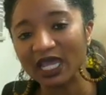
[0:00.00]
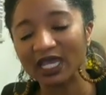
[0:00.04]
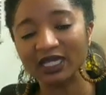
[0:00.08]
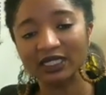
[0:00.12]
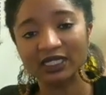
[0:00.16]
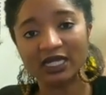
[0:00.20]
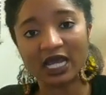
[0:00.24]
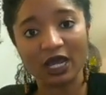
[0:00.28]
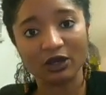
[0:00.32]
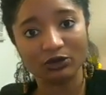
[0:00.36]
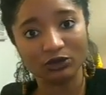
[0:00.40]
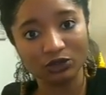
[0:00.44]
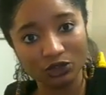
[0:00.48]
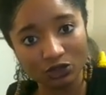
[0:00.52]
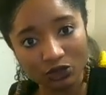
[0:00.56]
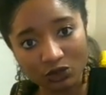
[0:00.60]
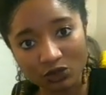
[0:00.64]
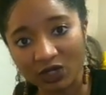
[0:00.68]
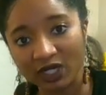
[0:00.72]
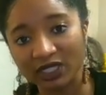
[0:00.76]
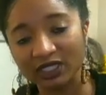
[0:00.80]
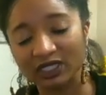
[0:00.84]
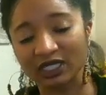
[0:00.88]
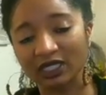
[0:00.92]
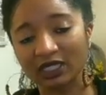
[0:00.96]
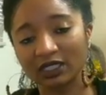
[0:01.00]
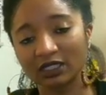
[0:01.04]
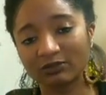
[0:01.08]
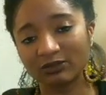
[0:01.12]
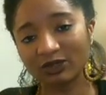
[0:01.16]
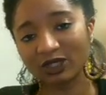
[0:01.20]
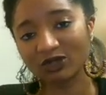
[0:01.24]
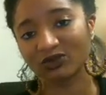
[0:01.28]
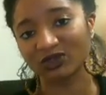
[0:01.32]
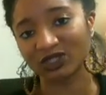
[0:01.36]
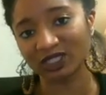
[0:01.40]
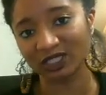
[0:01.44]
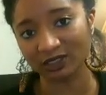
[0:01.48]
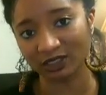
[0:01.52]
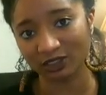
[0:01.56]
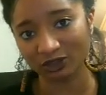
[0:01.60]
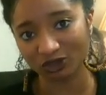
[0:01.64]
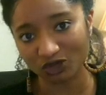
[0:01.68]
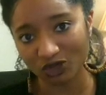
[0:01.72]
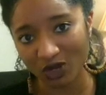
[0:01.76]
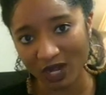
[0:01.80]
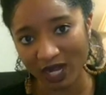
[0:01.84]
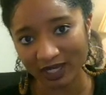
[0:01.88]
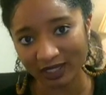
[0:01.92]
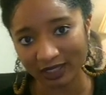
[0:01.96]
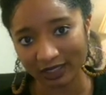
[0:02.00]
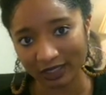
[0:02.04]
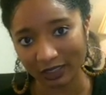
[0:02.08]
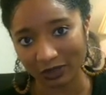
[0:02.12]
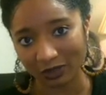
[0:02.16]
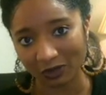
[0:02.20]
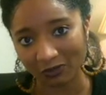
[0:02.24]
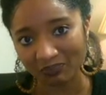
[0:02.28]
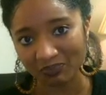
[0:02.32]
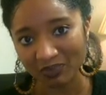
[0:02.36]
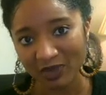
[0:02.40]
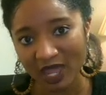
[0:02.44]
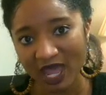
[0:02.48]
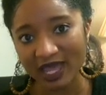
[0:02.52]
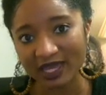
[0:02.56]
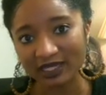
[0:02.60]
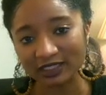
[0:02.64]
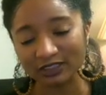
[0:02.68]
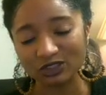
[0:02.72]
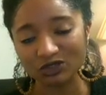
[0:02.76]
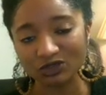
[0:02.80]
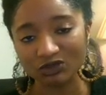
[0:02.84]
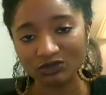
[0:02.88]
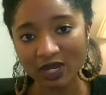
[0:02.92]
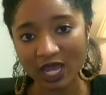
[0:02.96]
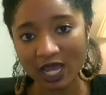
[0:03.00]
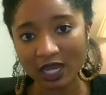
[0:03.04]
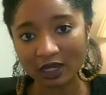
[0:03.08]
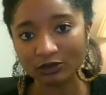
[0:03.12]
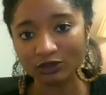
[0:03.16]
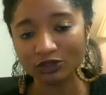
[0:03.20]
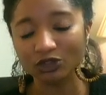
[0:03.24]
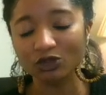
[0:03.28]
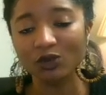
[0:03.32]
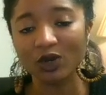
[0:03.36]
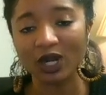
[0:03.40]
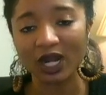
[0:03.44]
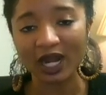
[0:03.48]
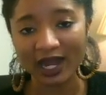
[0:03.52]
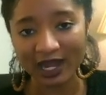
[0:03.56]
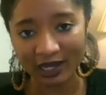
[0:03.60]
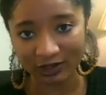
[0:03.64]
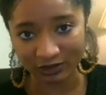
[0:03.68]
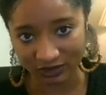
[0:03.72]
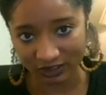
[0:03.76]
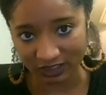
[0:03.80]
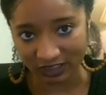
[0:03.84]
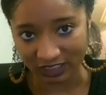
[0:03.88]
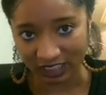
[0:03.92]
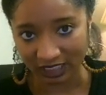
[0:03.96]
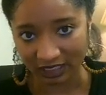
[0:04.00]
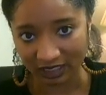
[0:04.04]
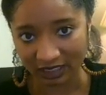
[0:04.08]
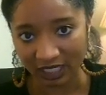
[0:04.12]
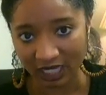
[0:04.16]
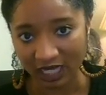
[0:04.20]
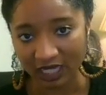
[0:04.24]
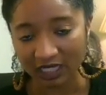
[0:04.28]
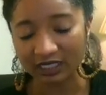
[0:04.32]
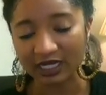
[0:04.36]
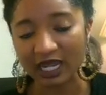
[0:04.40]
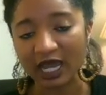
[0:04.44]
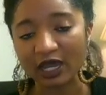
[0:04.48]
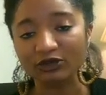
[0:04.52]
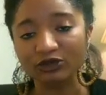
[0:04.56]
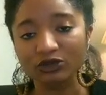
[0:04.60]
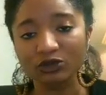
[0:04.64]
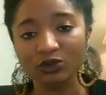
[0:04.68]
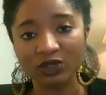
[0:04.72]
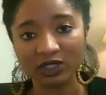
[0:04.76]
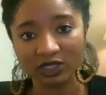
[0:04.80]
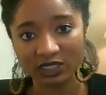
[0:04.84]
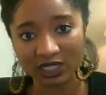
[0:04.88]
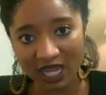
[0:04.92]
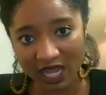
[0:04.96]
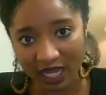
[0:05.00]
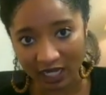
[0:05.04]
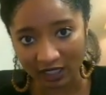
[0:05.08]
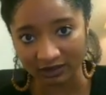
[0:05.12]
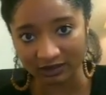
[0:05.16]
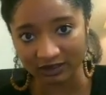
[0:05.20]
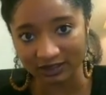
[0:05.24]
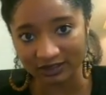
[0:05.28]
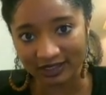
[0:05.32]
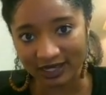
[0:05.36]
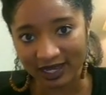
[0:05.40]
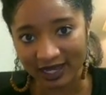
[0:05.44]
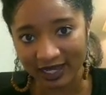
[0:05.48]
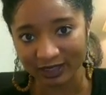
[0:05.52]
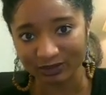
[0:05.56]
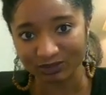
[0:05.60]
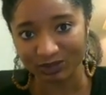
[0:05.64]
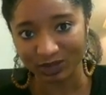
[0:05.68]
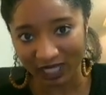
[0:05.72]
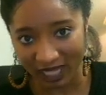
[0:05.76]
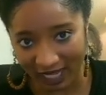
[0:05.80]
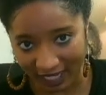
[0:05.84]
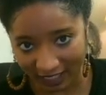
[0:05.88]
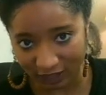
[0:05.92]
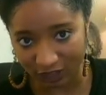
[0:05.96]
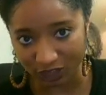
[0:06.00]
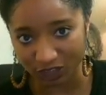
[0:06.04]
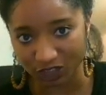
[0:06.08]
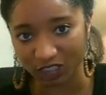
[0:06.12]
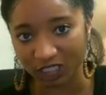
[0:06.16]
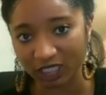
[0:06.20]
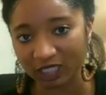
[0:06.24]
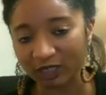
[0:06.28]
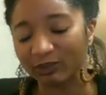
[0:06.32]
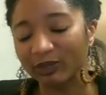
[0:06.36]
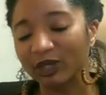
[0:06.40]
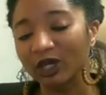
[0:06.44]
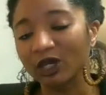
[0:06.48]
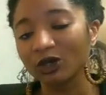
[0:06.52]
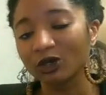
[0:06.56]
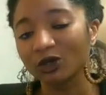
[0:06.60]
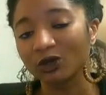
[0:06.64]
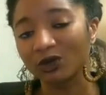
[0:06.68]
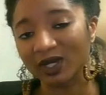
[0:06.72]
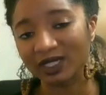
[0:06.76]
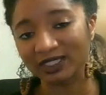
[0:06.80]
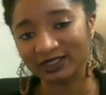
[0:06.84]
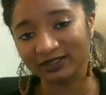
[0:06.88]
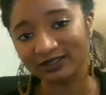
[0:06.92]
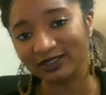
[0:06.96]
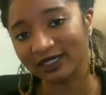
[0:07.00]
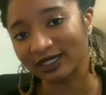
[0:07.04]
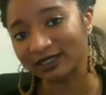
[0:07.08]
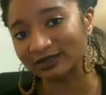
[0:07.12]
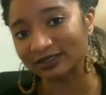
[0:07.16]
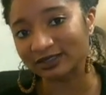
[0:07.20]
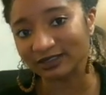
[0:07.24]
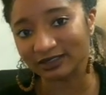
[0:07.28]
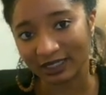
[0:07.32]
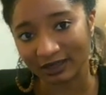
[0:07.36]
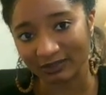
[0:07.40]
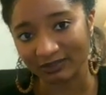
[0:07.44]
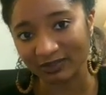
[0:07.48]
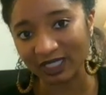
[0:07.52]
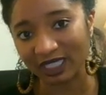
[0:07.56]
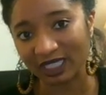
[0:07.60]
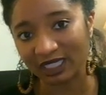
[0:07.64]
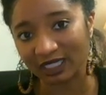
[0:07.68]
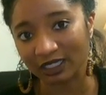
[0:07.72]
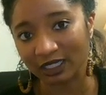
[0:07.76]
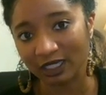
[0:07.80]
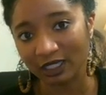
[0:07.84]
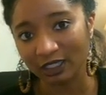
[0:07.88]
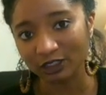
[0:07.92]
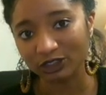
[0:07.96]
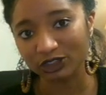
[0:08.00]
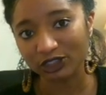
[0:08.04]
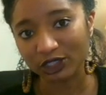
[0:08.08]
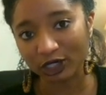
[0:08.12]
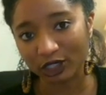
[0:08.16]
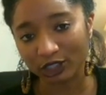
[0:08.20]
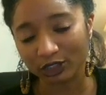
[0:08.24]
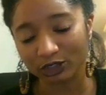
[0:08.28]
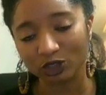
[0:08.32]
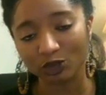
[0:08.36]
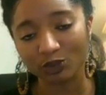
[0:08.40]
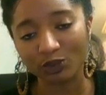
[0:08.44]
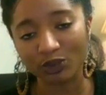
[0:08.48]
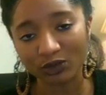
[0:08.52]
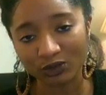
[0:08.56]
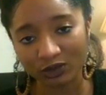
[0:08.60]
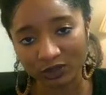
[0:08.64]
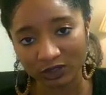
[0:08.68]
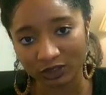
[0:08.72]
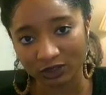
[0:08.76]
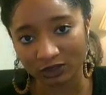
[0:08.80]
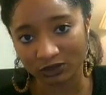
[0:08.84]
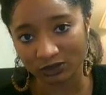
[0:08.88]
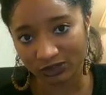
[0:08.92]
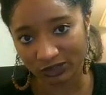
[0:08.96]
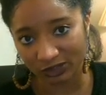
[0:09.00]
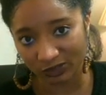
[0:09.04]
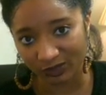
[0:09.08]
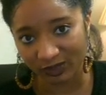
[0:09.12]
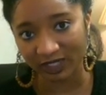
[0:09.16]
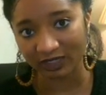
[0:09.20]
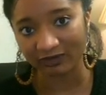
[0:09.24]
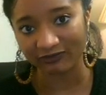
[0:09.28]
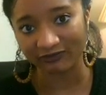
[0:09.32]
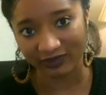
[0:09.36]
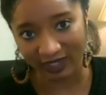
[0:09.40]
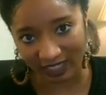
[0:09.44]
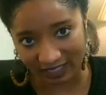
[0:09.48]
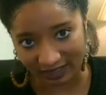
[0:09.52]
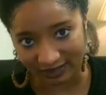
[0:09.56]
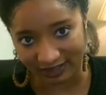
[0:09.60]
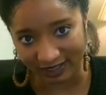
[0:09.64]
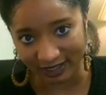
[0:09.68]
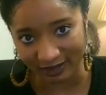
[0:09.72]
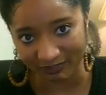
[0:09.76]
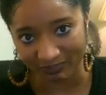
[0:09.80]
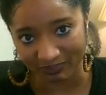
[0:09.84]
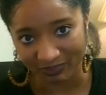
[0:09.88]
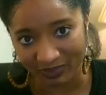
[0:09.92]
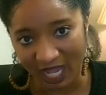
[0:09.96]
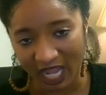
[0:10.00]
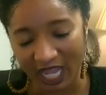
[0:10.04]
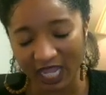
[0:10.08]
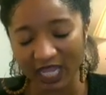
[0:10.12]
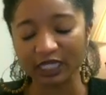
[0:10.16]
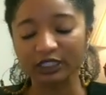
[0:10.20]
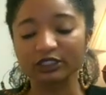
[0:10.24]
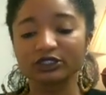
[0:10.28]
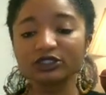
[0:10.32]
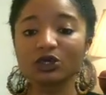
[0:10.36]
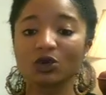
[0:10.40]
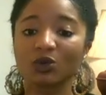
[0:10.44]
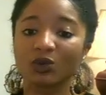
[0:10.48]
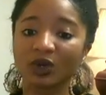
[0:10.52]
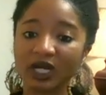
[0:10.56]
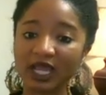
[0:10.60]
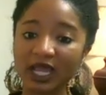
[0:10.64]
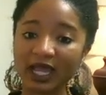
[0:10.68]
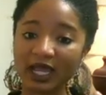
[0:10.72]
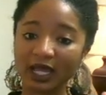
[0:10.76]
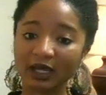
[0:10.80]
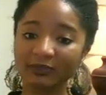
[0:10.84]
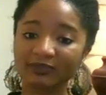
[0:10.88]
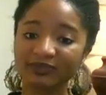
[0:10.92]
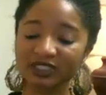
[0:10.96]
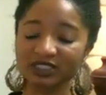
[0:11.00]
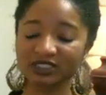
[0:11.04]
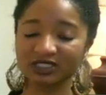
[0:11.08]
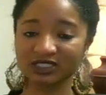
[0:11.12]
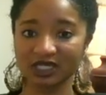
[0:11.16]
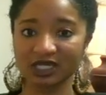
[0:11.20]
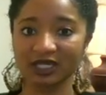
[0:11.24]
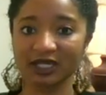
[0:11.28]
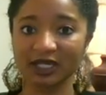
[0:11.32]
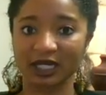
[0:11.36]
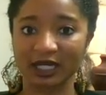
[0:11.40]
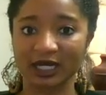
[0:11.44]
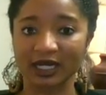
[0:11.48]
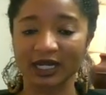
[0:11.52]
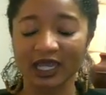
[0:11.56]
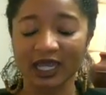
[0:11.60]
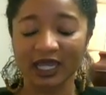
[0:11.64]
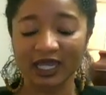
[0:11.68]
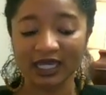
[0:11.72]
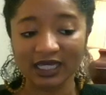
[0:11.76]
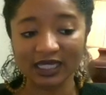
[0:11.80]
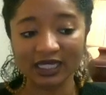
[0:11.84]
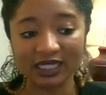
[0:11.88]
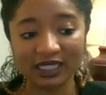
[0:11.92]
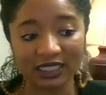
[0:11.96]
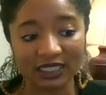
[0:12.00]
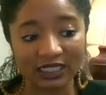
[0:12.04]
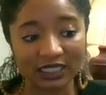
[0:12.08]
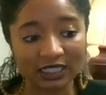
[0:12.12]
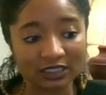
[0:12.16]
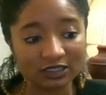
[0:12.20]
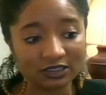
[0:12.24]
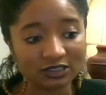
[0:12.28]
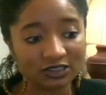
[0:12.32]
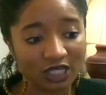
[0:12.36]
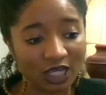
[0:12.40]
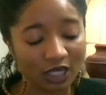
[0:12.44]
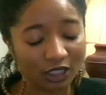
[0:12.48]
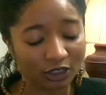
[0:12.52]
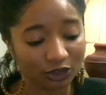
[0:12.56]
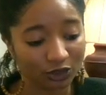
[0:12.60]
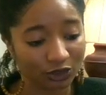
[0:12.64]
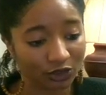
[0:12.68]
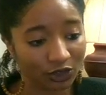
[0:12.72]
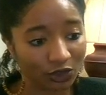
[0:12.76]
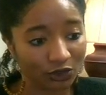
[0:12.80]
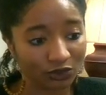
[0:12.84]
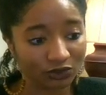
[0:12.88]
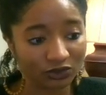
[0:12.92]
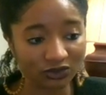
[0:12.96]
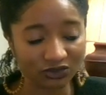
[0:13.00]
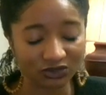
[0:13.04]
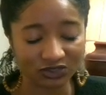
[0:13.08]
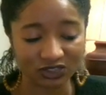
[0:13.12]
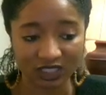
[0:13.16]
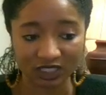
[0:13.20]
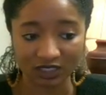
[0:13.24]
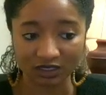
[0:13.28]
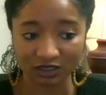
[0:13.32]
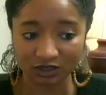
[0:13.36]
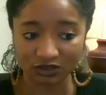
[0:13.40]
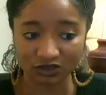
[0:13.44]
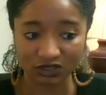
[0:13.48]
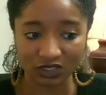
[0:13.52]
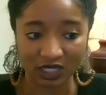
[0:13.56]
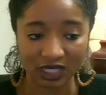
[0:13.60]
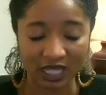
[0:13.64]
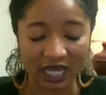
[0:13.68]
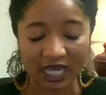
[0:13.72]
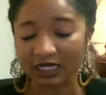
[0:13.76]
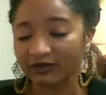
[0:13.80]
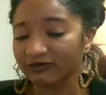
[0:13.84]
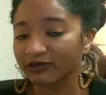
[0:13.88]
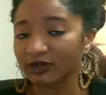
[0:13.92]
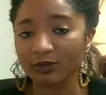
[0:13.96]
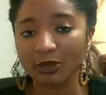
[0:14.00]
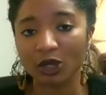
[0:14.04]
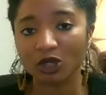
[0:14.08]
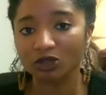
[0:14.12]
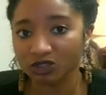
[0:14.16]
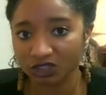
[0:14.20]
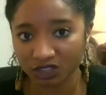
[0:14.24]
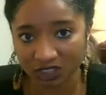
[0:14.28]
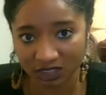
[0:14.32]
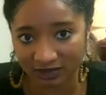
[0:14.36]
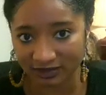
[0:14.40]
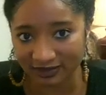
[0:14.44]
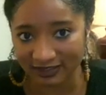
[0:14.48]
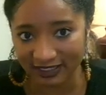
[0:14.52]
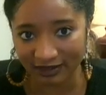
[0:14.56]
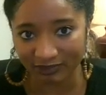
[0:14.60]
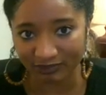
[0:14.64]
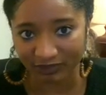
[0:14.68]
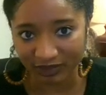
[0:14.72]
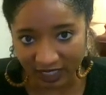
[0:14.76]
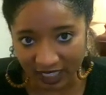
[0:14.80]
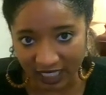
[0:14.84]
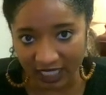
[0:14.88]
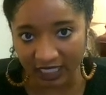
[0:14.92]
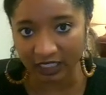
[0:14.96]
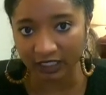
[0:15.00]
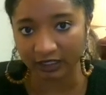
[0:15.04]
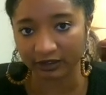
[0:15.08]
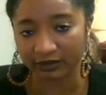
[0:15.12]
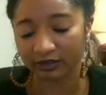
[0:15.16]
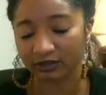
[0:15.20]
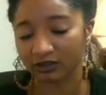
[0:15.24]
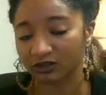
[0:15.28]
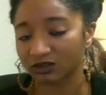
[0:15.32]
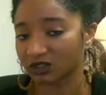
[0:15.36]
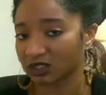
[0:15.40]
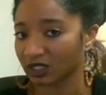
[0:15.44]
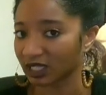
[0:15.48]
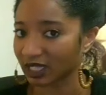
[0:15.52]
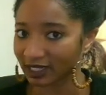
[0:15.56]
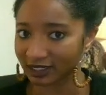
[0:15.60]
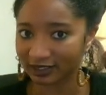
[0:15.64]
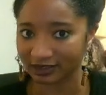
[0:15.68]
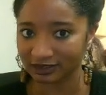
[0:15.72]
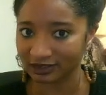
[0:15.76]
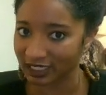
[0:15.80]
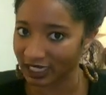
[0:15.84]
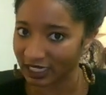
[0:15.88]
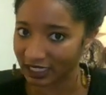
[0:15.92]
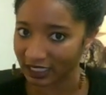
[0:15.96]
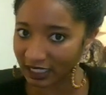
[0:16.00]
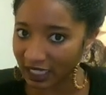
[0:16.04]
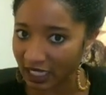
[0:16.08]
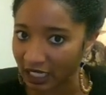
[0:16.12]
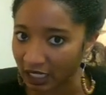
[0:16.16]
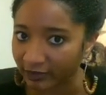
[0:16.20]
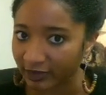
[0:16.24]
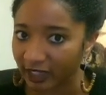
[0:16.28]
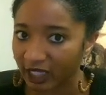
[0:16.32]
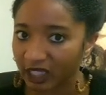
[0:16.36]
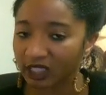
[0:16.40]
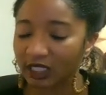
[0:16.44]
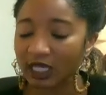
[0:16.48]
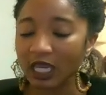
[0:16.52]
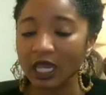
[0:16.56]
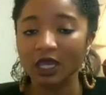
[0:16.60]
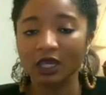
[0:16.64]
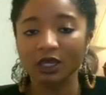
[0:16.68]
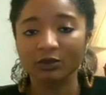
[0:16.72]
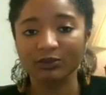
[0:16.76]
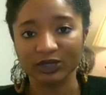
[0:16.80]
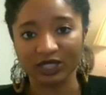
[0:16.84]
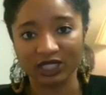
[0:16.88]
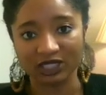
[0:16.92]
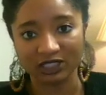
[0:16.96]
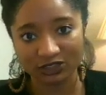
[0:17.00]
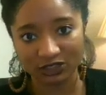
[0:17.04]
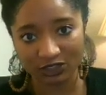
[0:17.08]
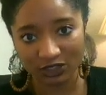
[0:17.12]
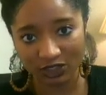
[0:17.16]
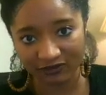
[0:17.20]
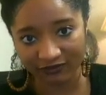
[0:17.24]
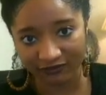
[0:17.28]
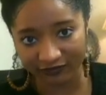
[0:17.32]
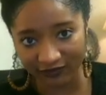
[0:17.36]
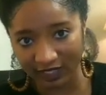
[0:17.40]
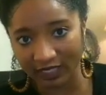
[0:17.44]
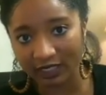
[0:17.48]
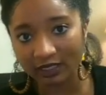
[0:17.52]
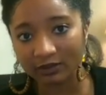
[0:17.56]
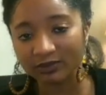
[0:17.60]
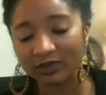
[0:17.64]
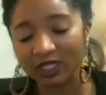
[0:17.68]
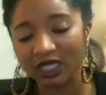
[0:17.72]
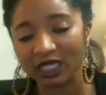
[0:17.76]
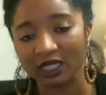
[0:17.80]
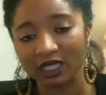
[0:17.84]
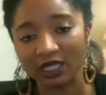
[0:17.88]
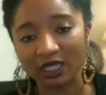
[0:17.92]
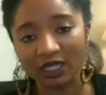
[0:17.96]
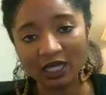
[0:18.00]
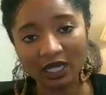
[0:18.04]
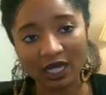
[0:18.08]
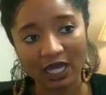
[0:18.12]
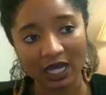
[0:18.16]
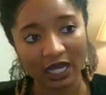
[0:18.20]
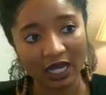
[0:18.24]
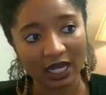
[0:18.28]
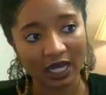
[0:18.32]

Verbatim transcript: And now you are the enemy within the triangle. And so now you are ousted. Now you are the outside black sheep who has done something to hurt the poor little sweet victim. And so what happens here is, you know, there's a lot of emotions at play here. There's a lot of dynamic because the family,